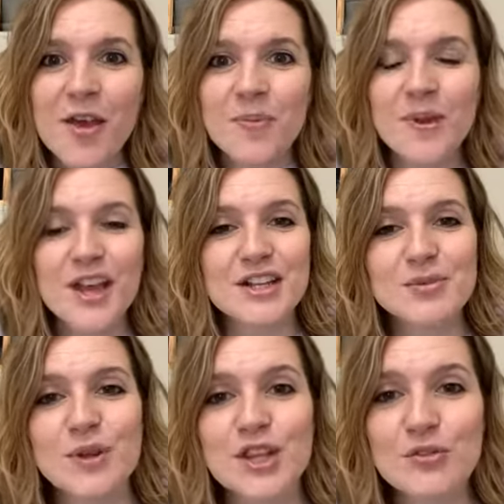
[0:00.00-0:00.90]
because
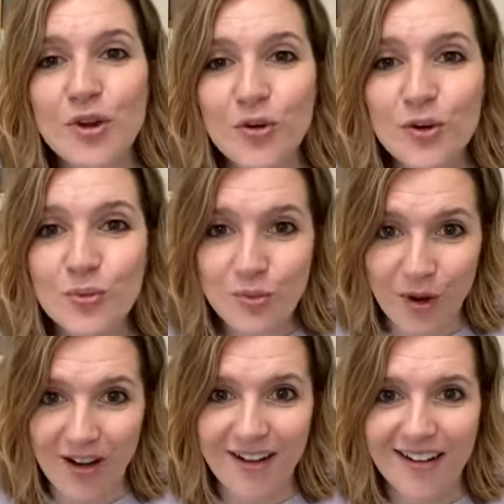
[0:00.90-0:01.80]
when you go to
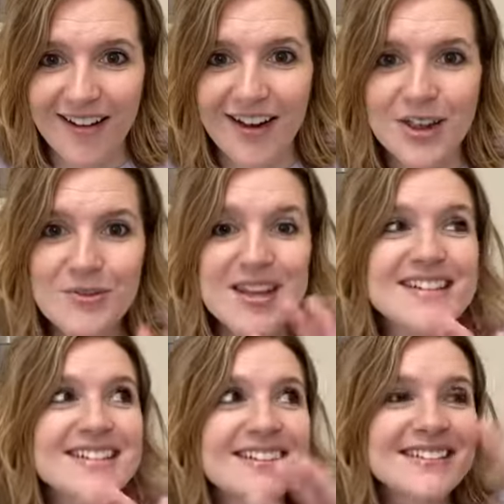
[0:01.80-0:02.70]
work, you
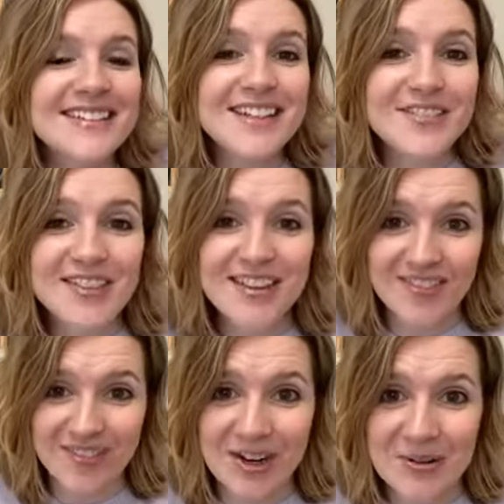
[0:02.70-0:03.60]
get to leave the
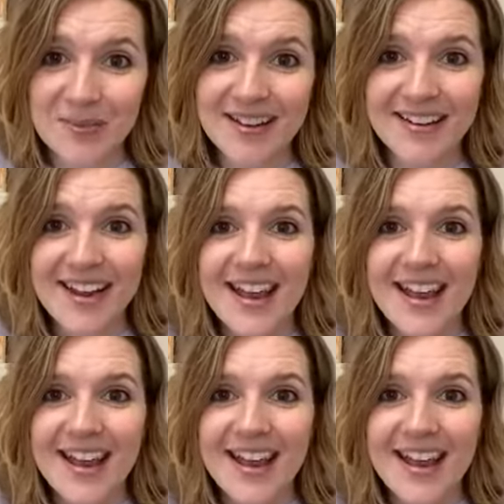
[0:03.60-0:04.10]
environment.